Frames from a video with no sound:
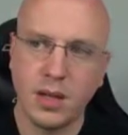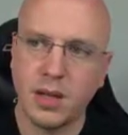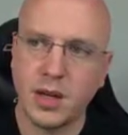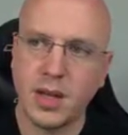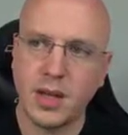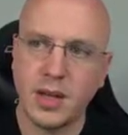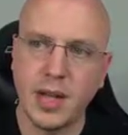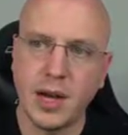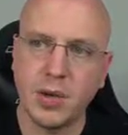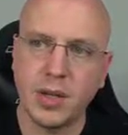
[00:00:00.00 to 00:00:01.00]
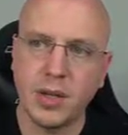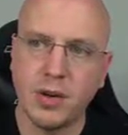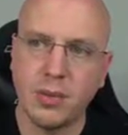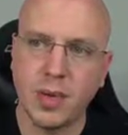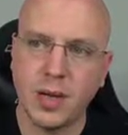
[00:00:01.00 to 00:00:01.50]
All right, and now we can
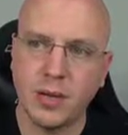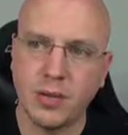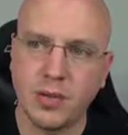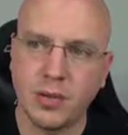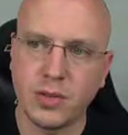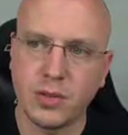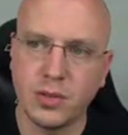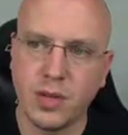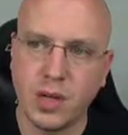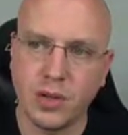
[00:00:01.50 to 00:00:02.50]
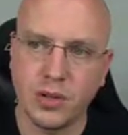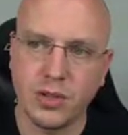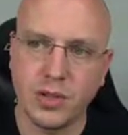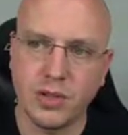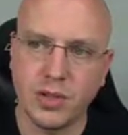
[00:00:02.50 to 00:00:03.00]
go back over to our
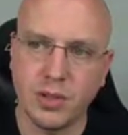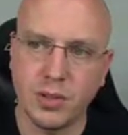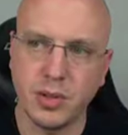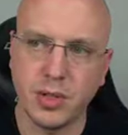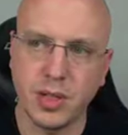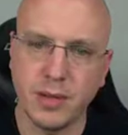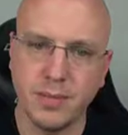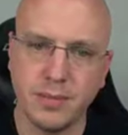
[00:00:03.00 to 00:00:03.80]
serviceability.